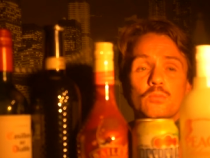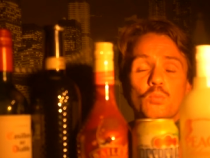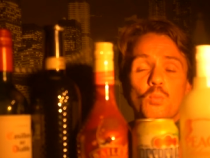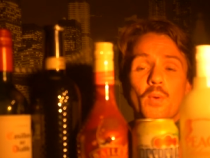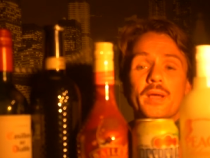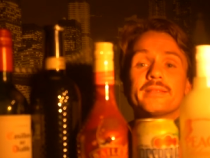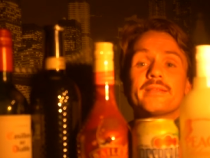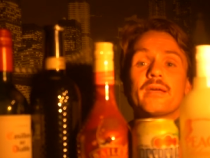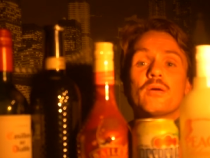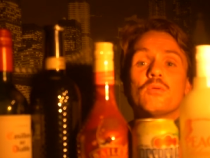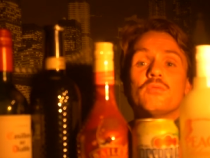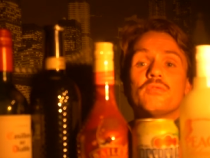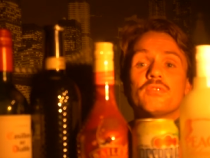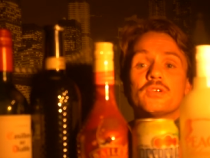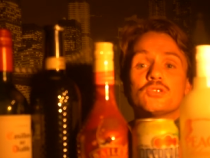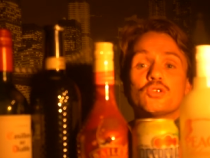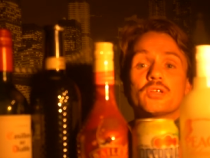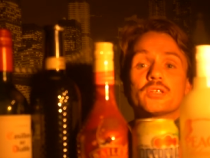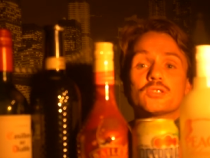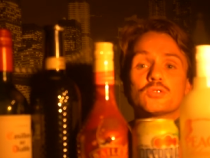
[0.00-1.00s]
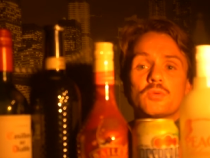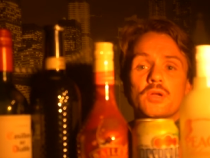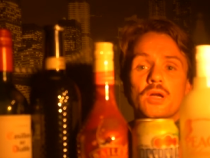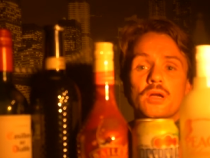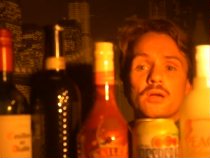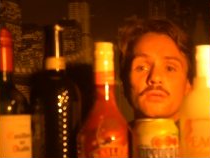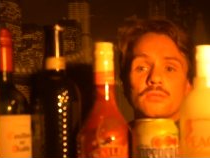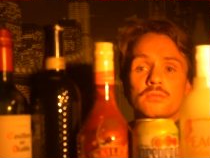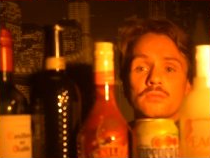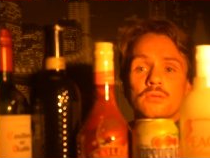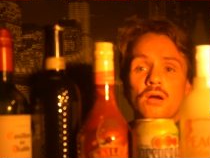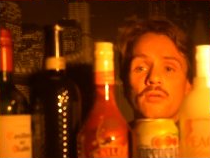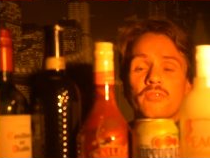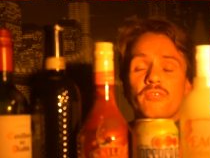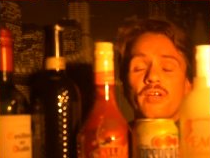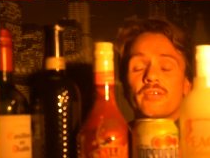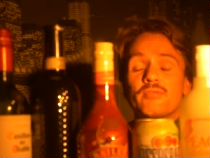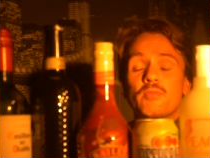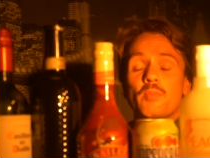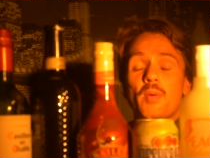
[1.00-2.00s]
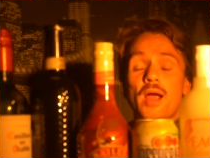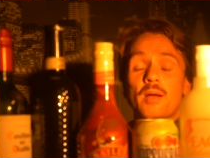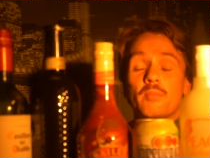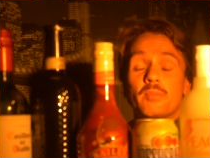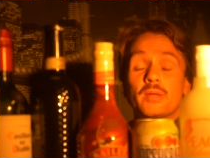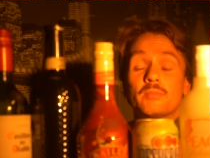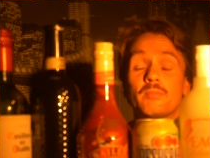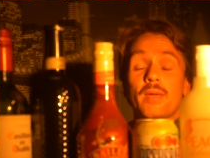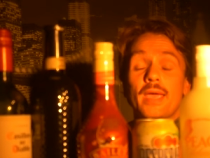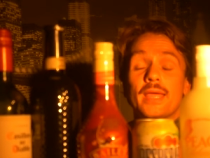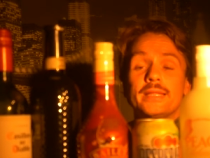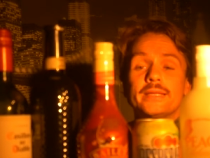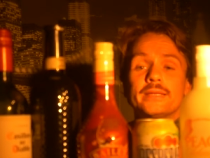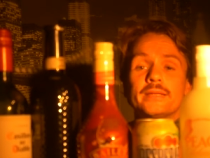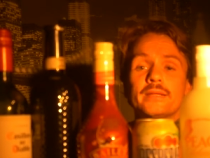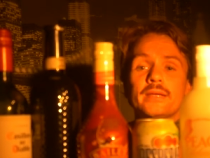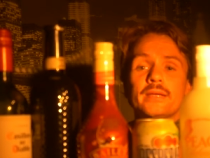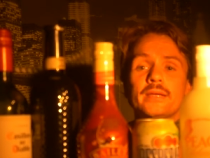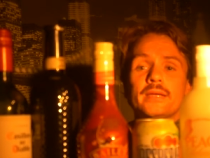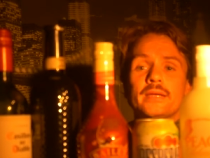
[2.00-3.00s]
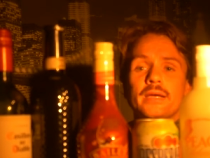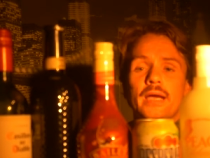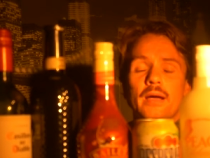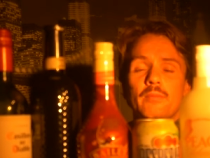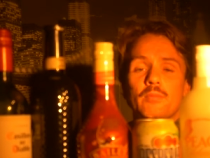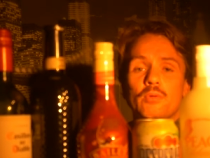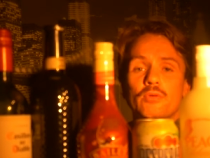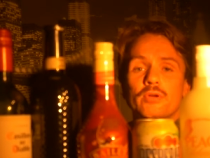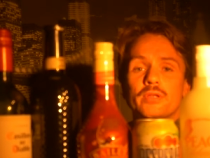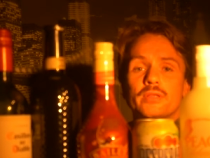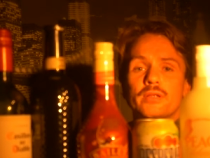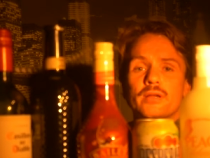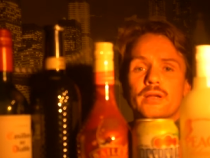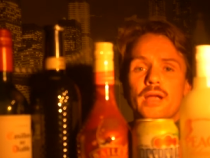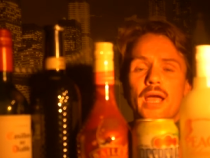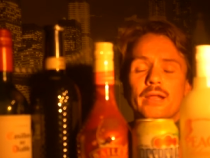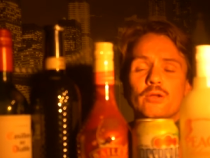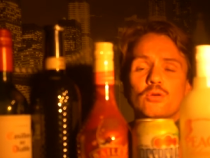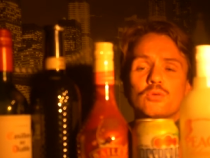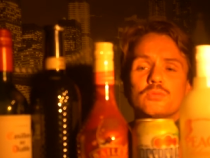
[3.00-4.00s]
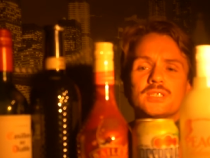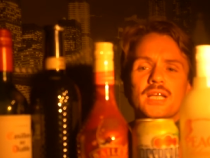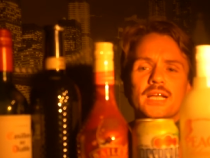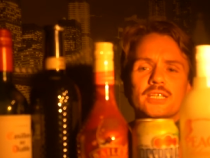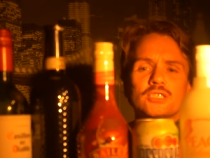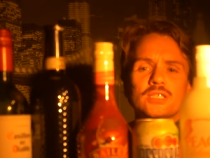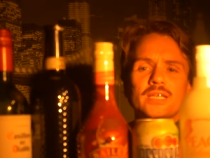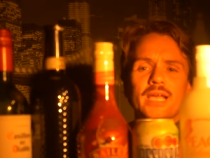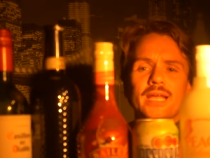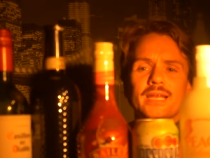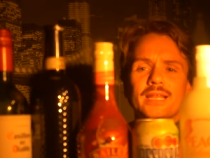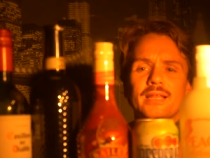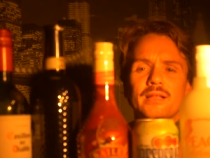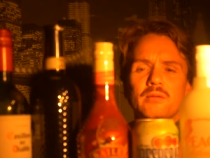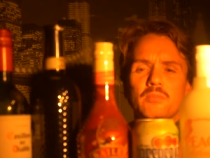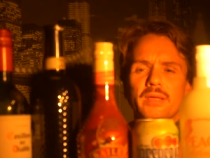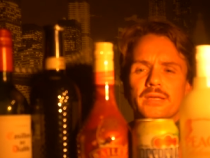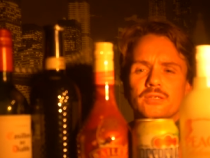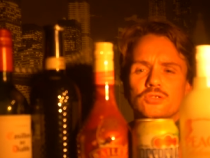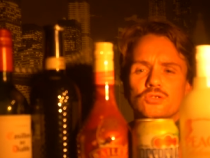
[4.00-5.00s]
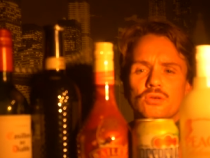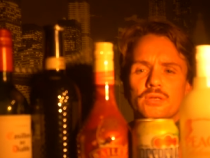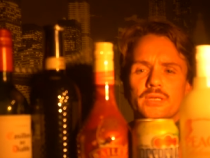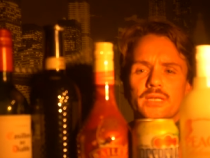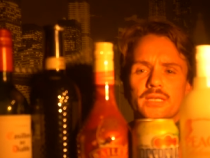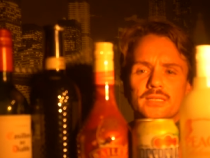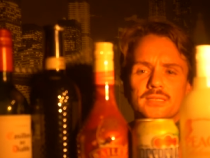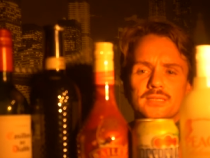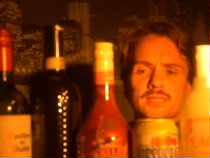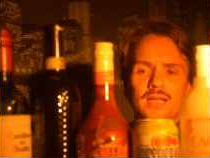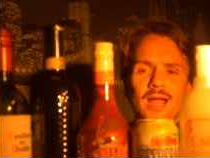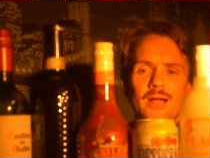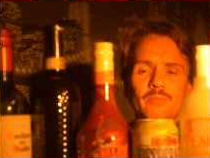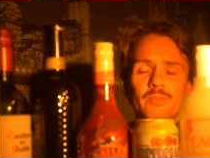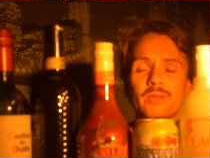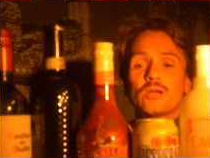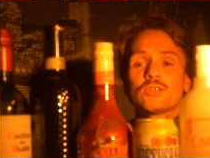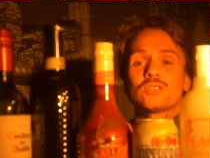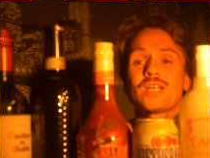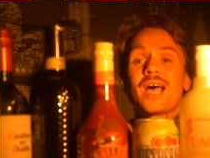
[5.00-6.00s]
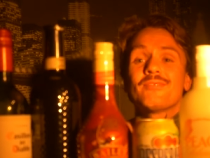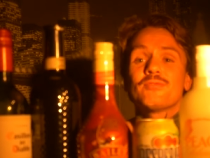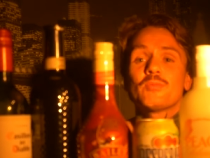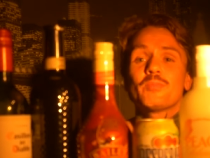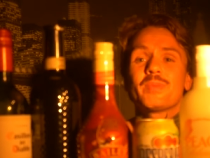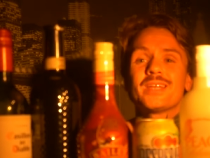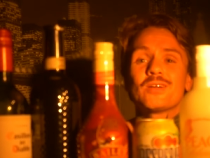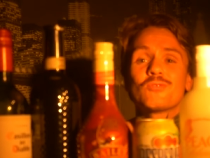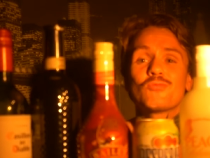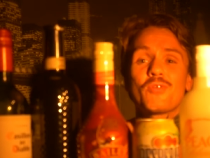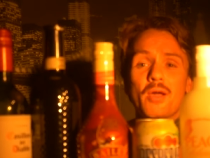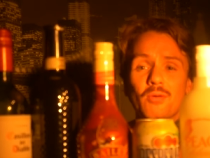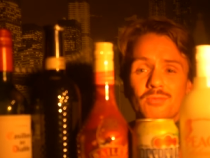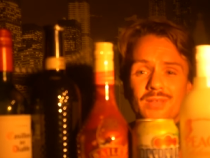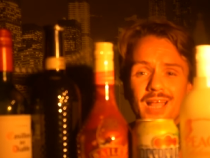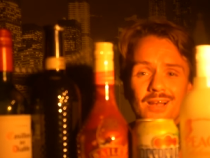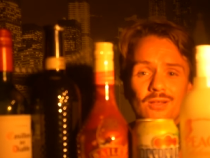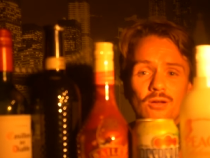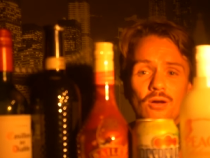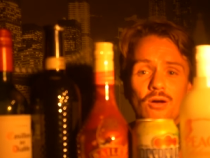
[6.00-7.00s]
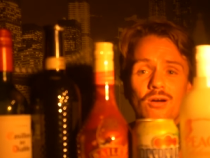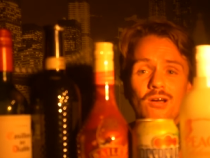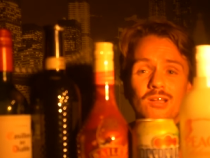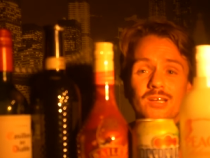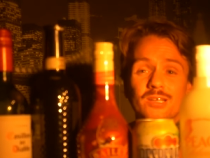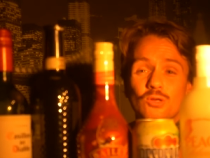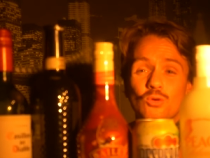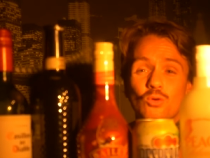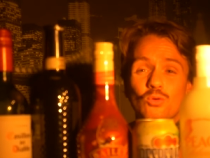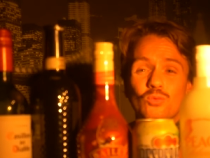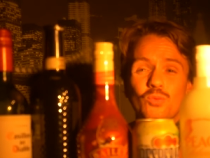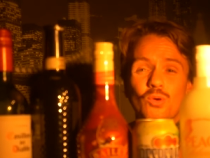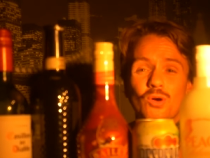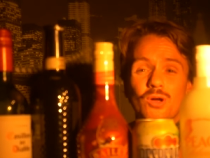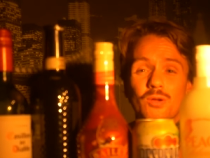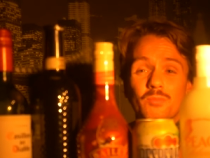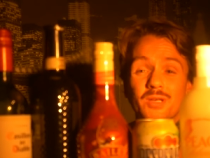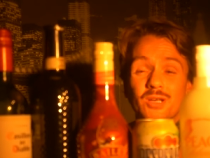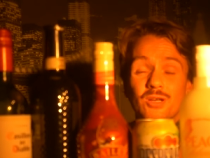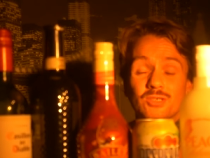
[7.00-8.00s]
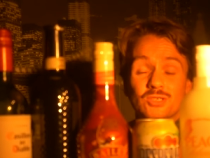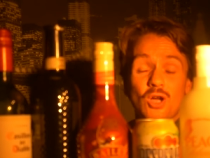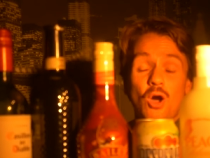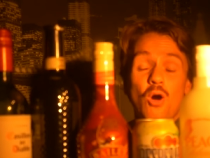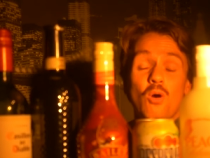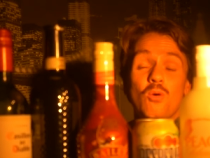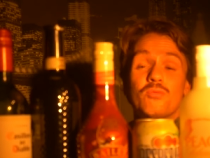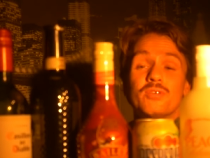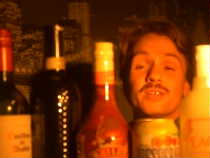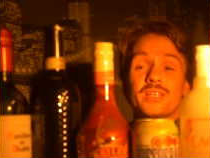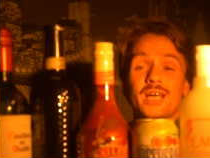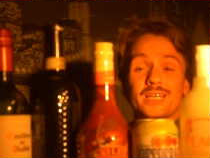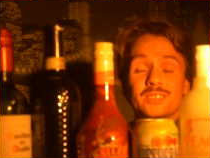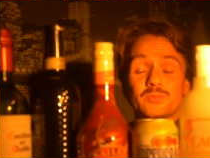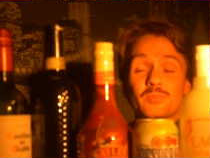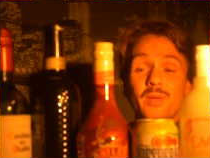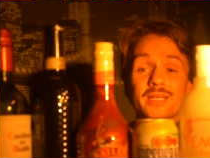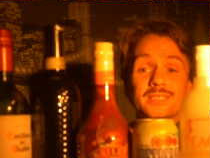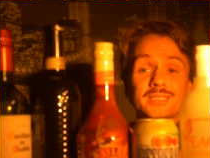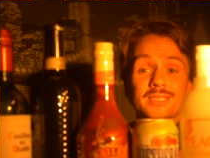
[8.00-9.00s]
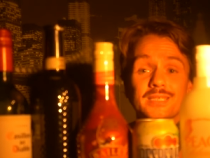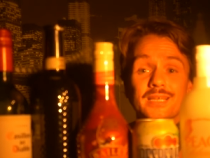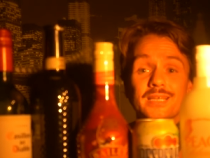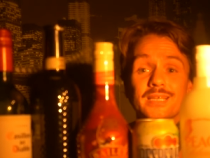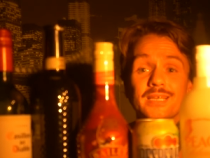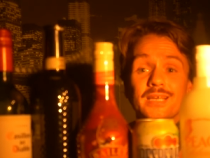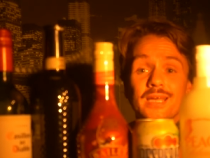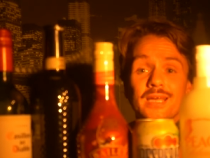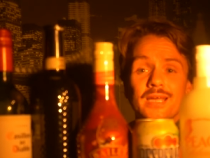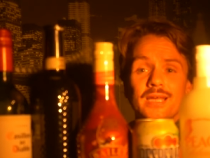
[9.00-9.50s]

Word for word: went out for drinks with her, favourite bar, Pygmalion, and we were in there. And I was actually getting a little bit anxiety at the start because I haven't been around alcohol in a good while because COVID has basically